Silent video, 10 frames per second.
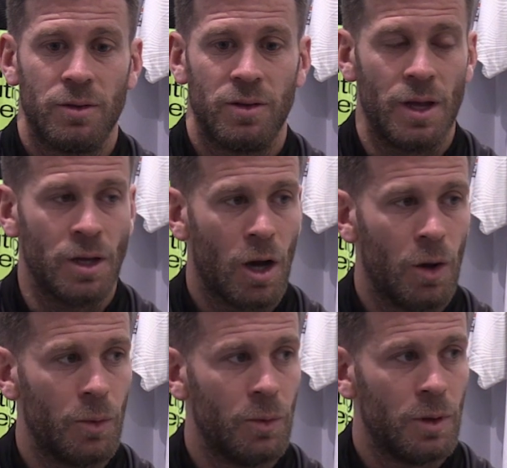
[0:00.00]
To then
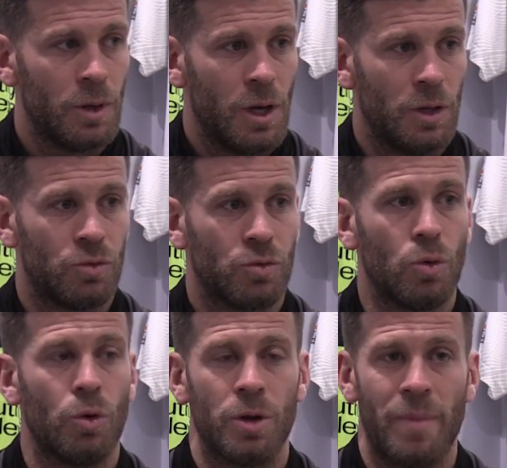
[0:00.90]
go and
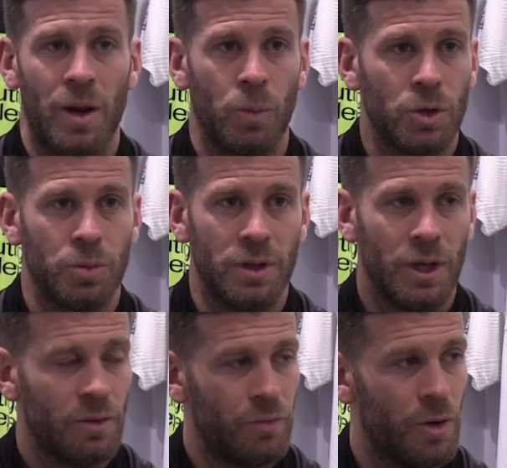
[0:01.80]
score in the manner in which we
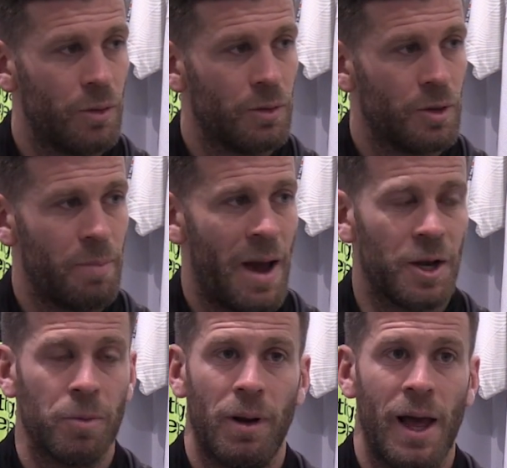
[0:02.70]
did, I felt the
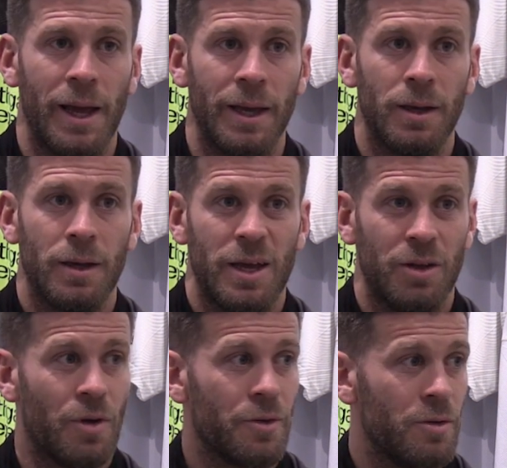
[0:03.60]
pattern of play is
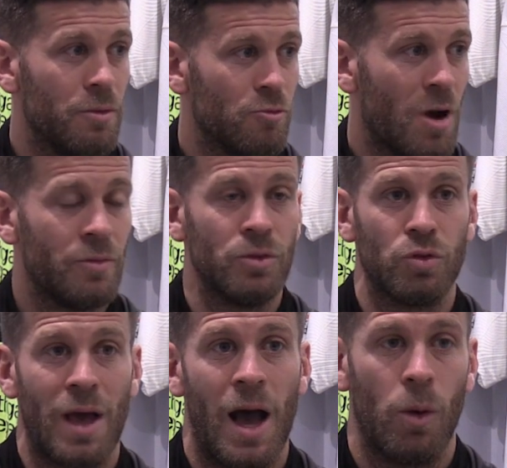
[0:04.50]
very relevant
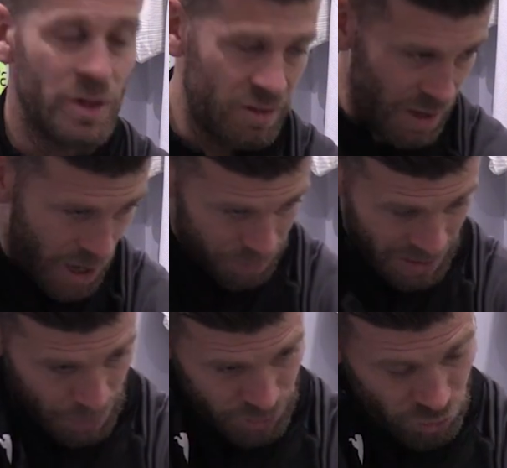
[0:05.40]
to how we set up and
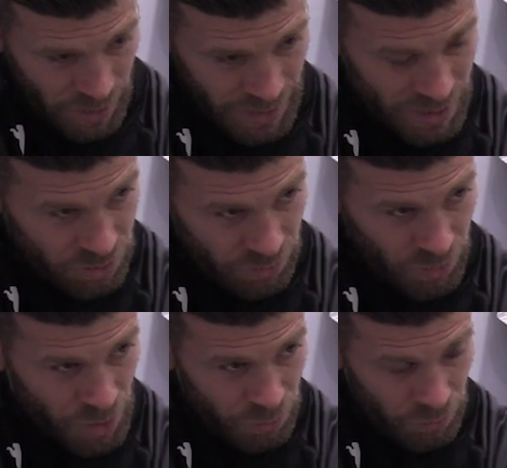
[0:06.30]
how we try and get into the
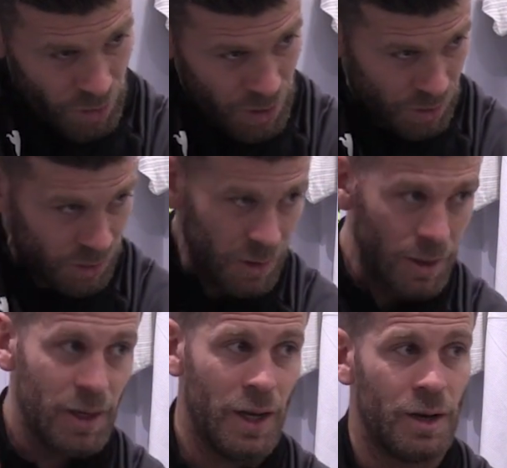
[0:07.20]
final third,
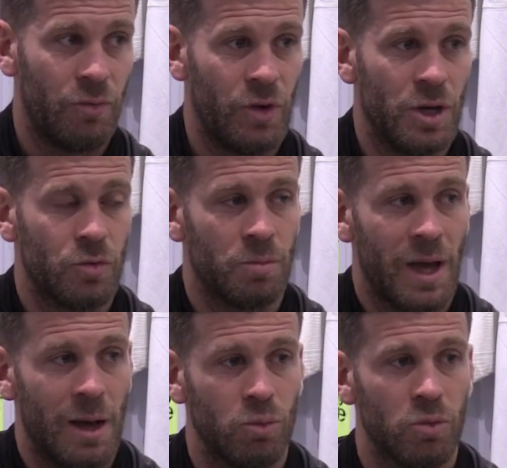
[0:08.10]
and the finish from
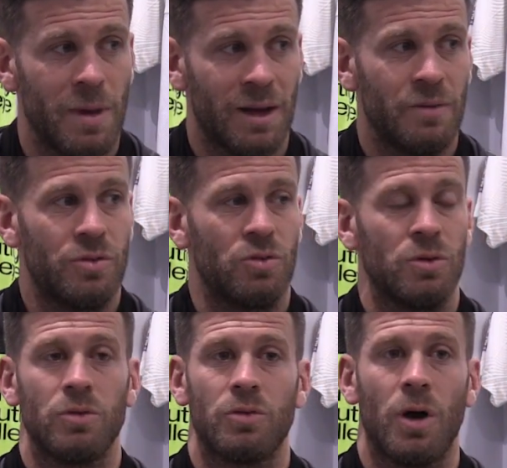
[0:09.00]
Cavs was
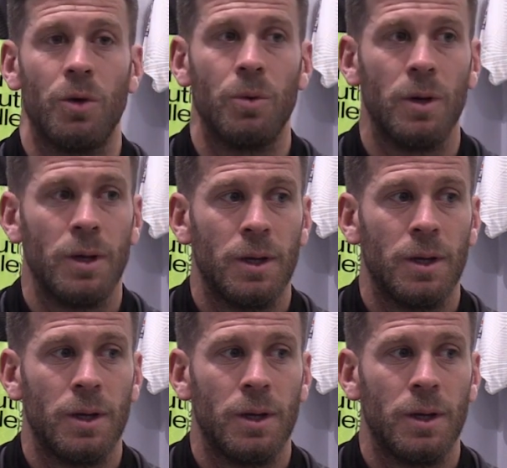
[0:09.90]
magnificent. So